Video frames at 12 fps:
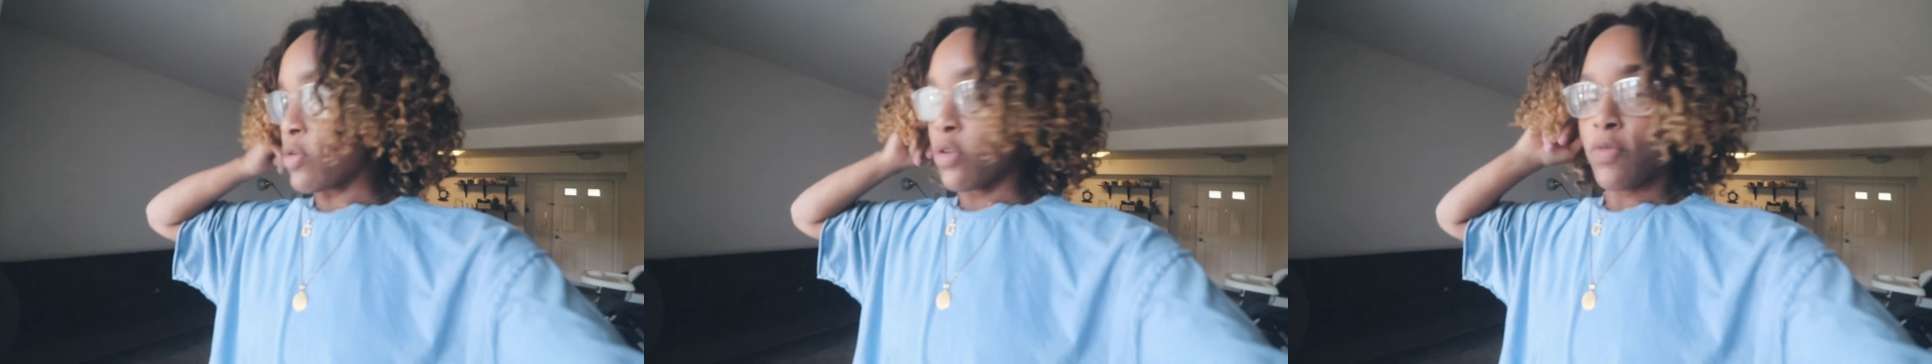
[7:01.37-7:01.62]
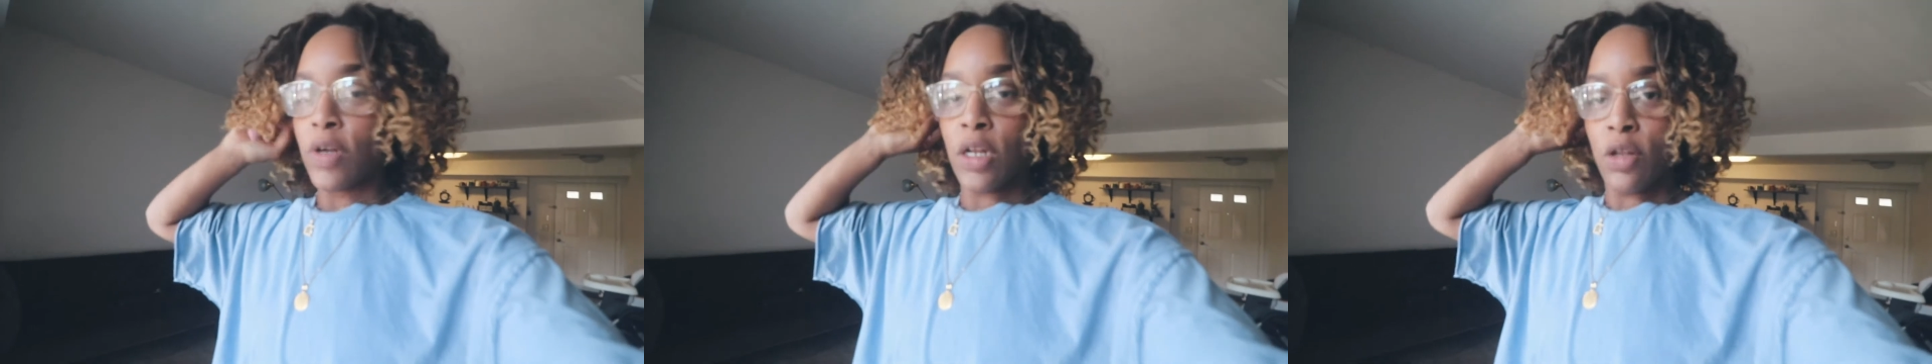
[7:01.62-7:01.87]
gonna
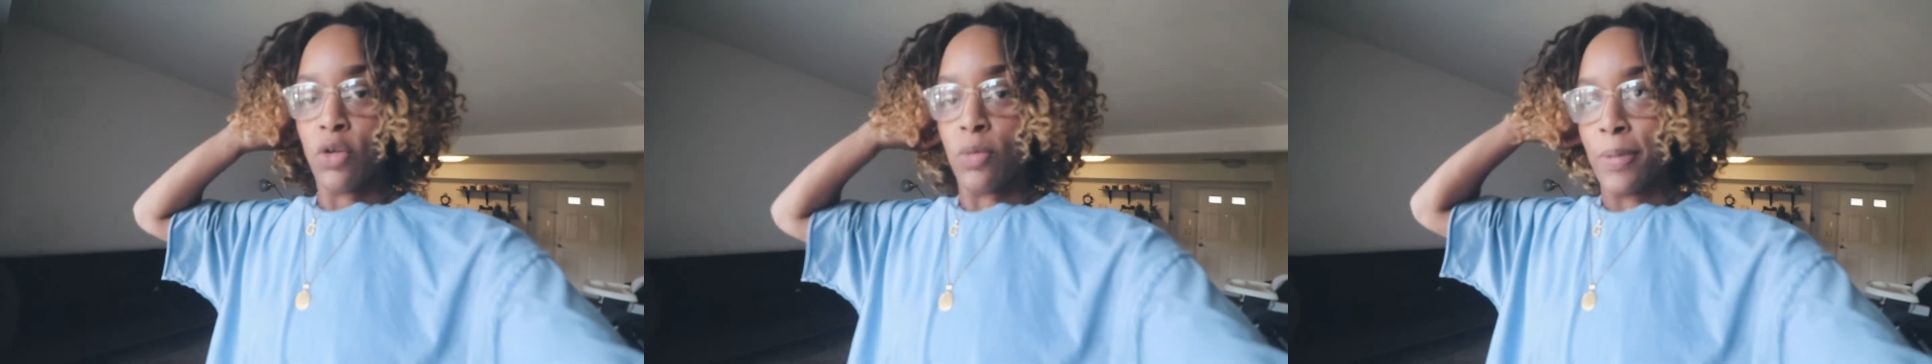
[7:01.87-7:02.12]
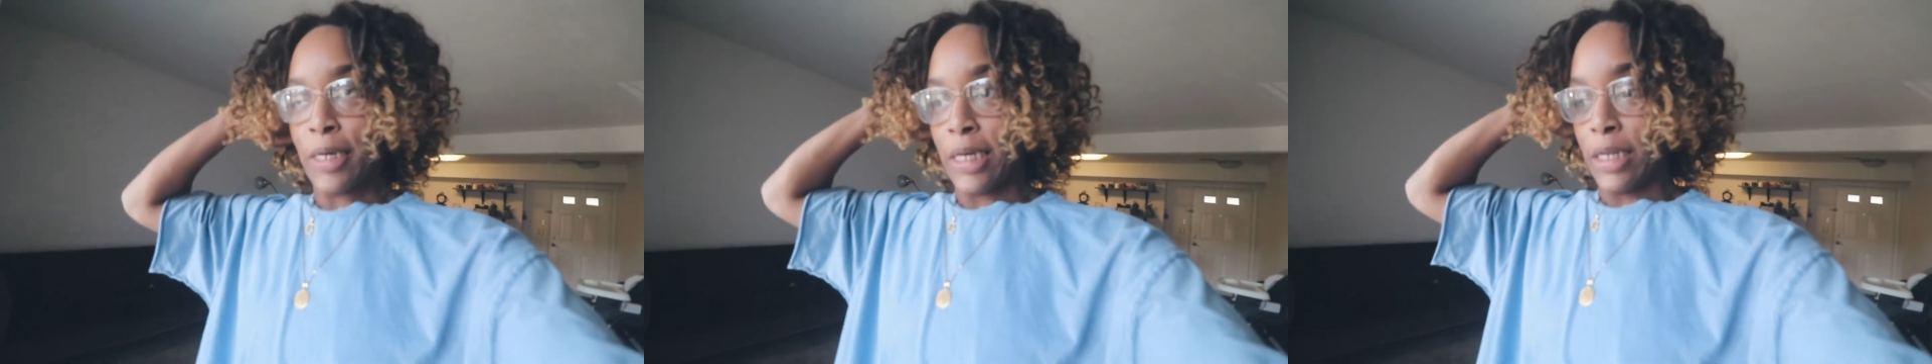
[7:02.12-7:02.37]
read a little
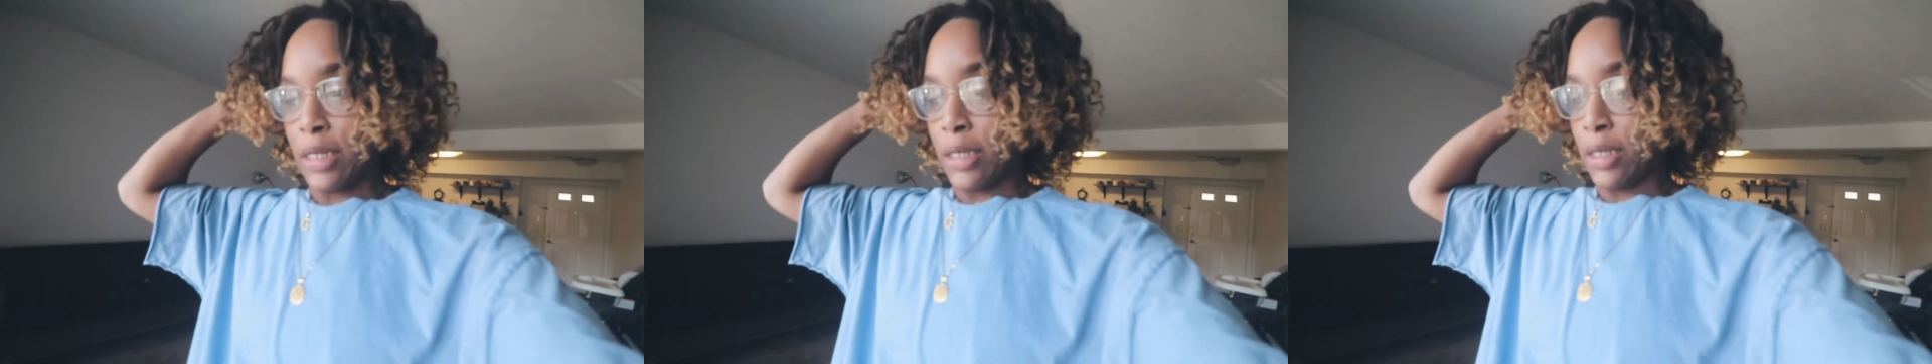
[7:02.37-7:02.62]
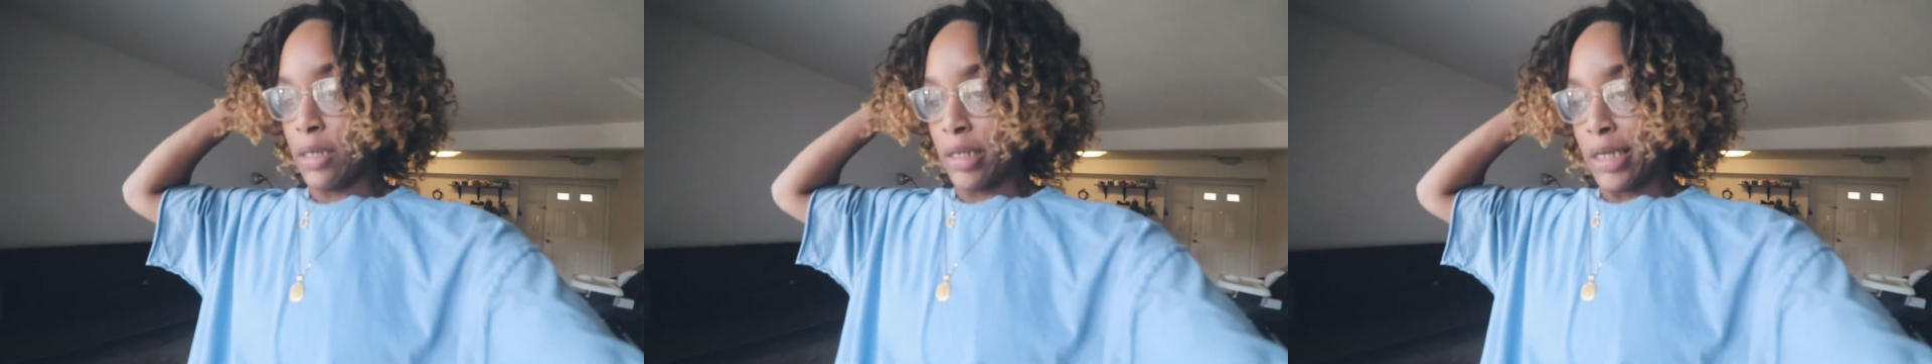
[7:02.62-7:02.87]
bit
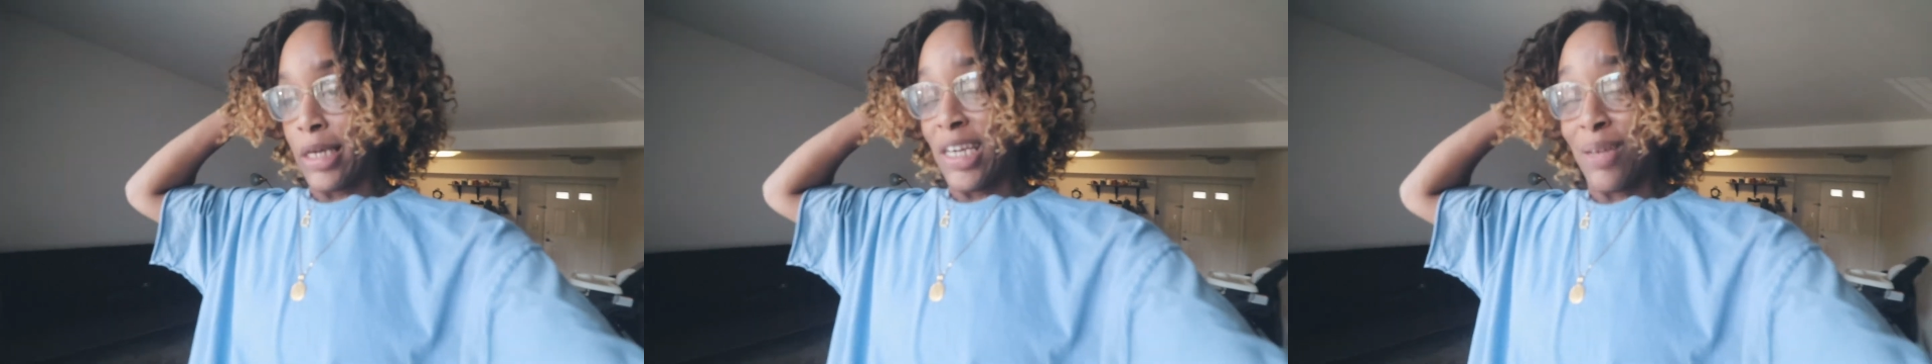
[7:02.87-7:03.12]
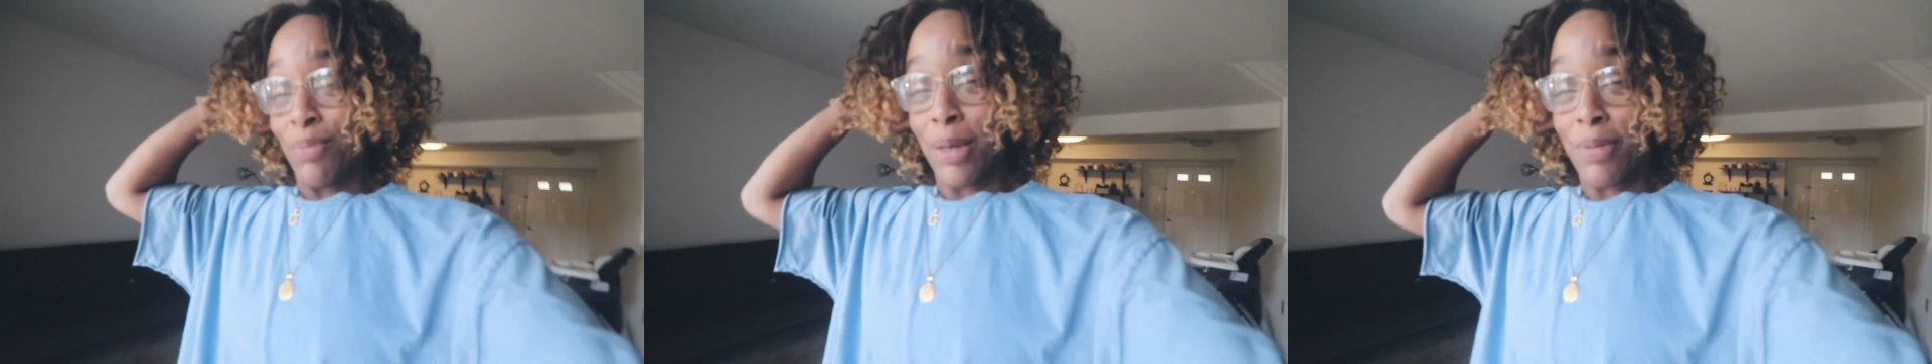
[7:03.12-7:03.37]
and
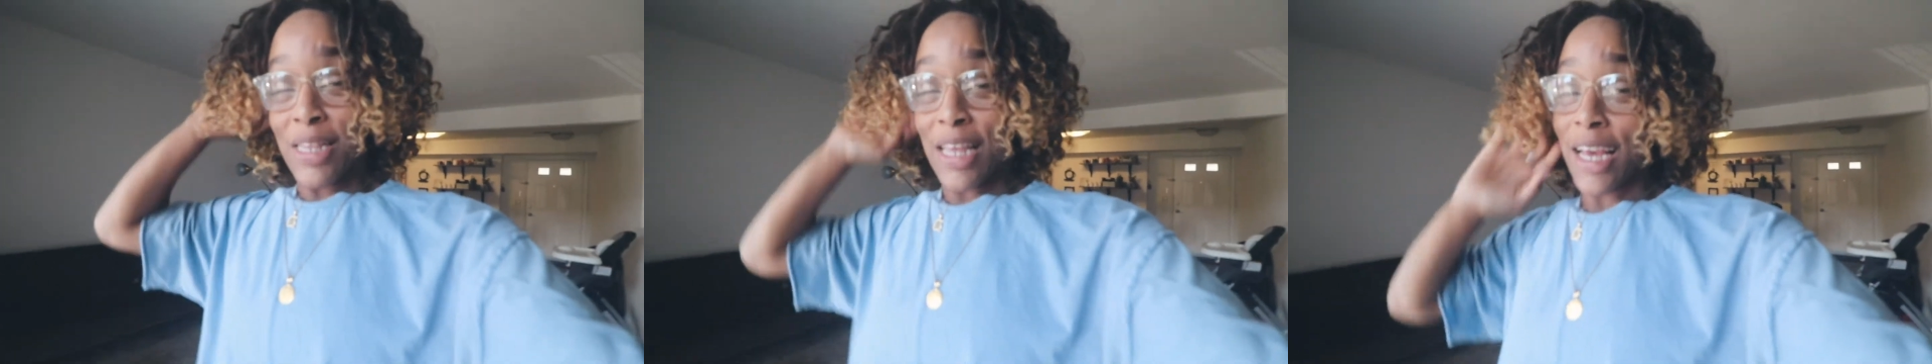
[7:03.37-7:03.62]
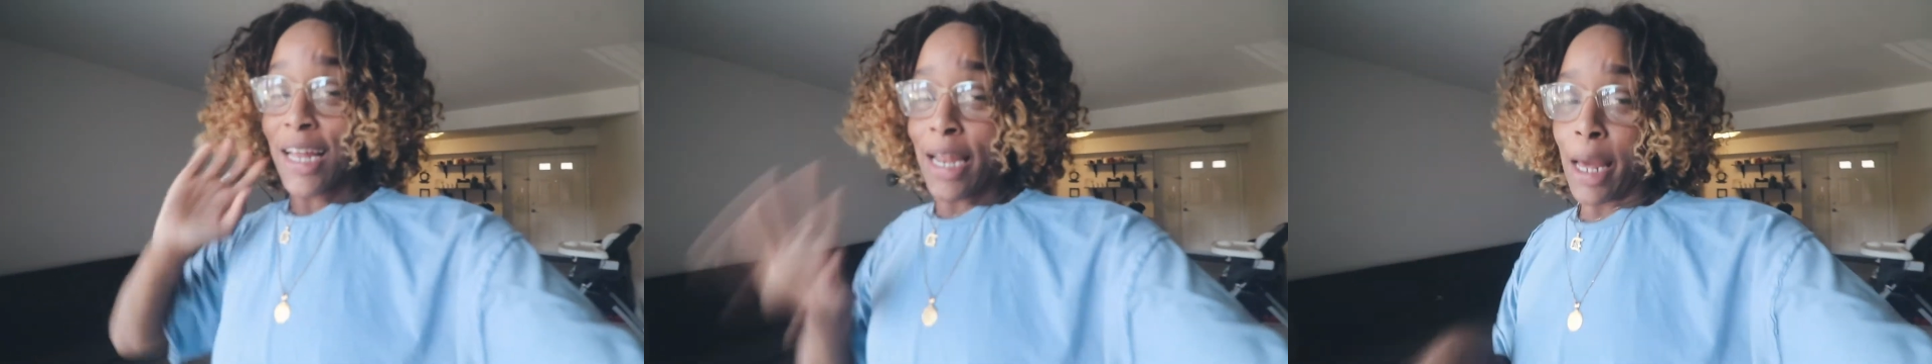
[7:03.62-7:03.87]
maybe
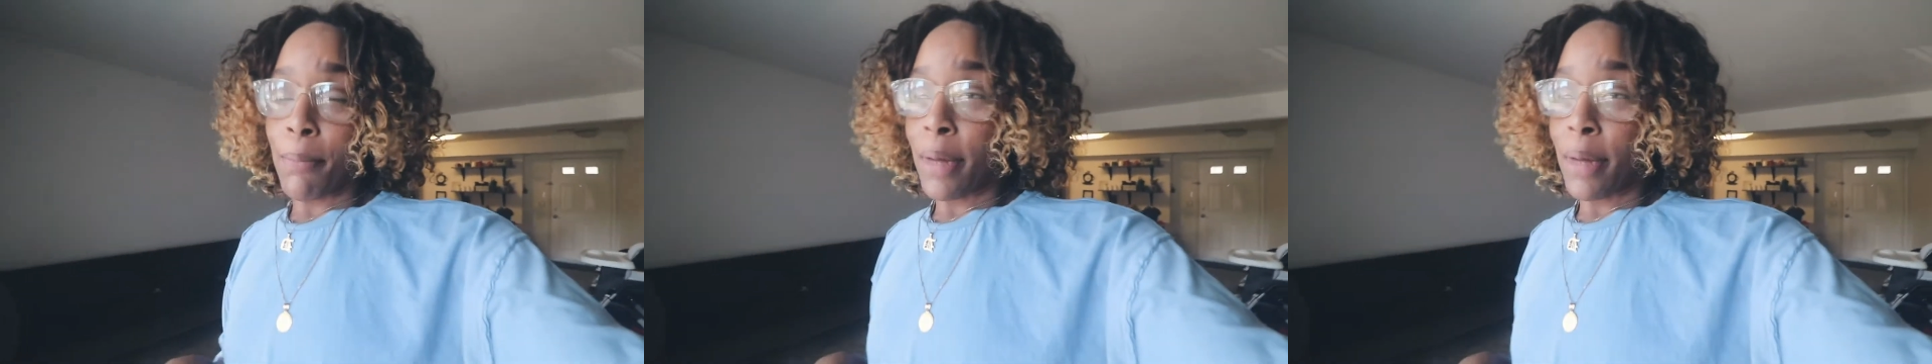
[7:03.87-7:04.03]
take a nap